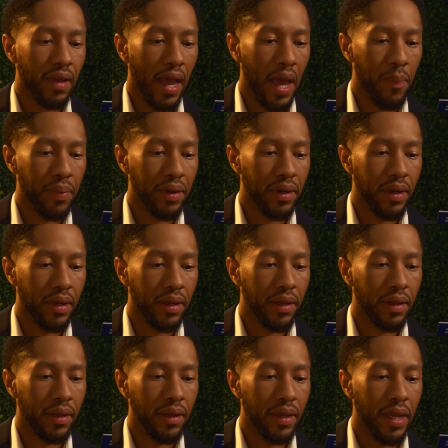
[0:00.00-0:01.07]
happen
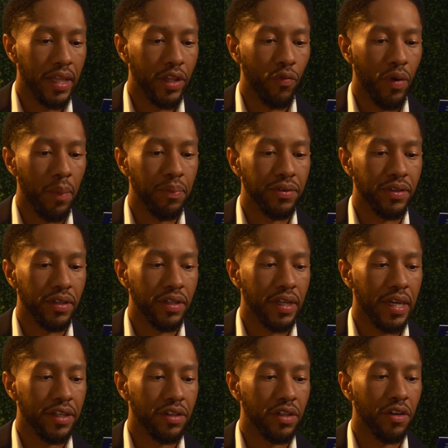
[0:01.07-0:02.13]
in the
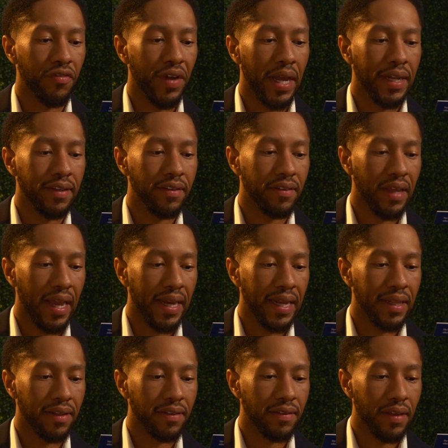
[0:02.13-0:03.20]
representation of any state
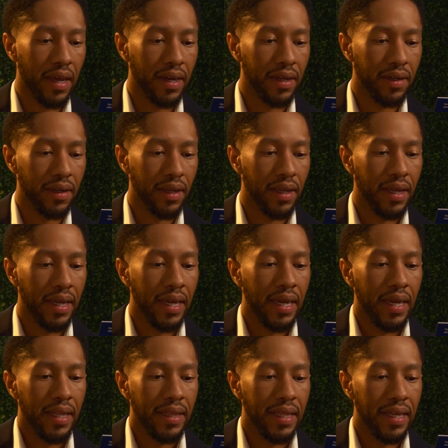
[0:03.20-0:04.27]
in the Senate,
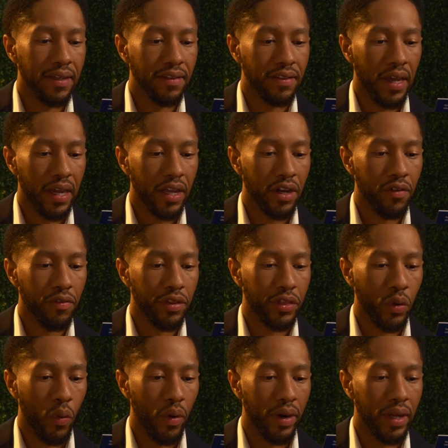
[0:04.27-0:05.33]
the executive
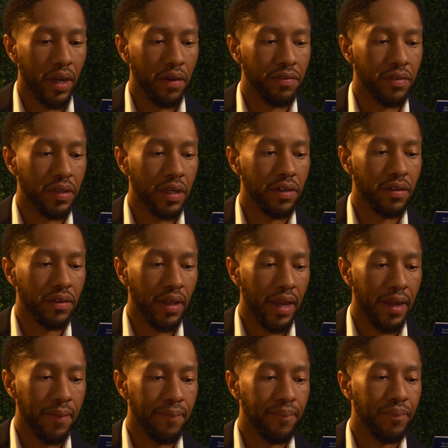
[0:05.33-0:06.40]
authority of such
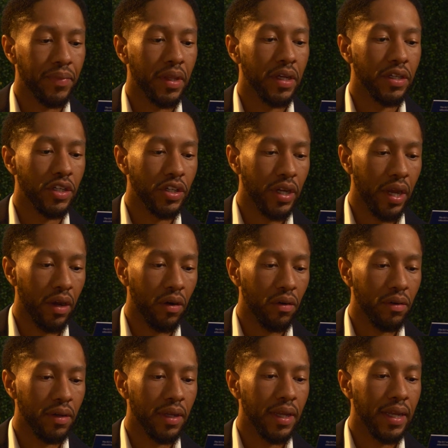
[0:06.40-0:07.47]
state
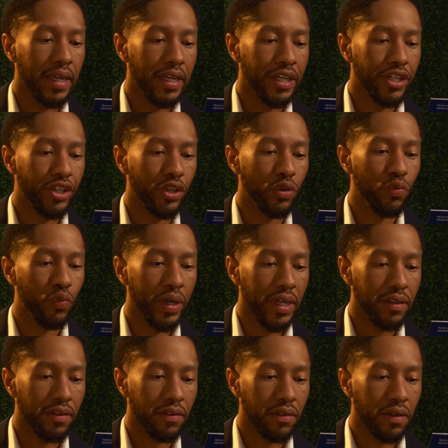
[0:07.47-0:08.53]
shall issue
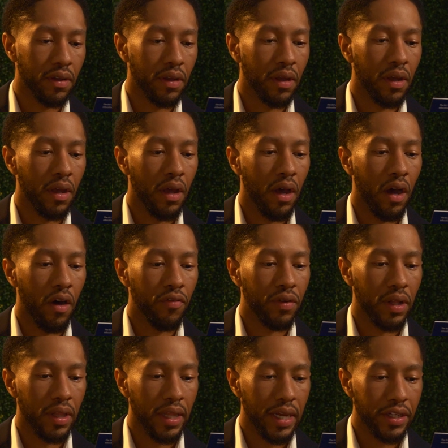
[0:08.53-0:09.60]
writs of
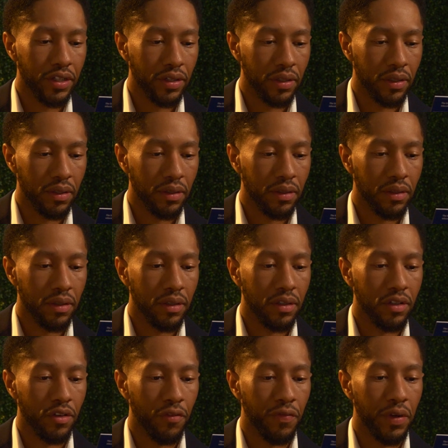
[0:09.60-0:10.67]
collection
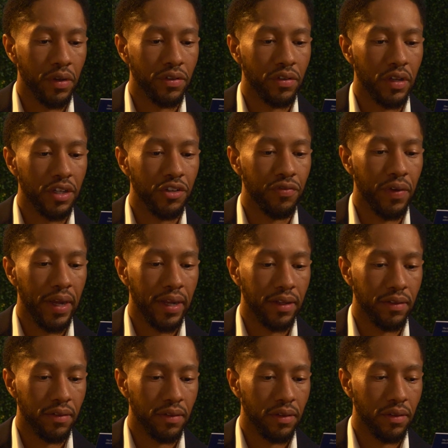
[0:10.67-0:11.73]
to fill such
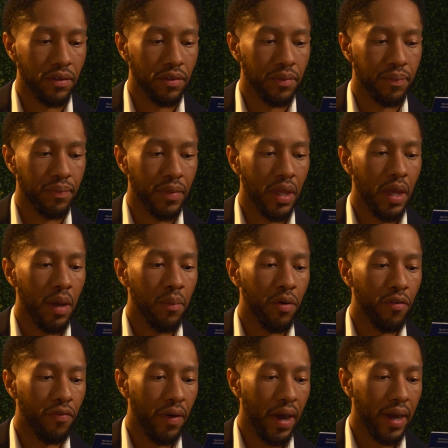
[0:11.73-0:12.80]
vacancies,
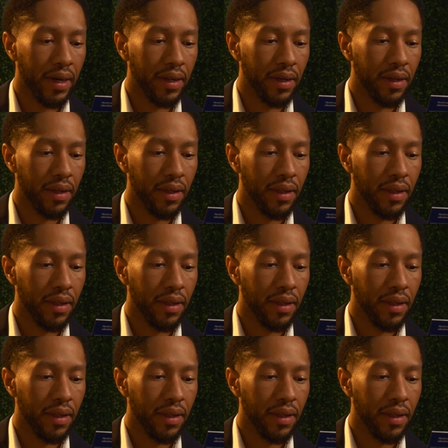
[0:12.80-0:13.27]
provided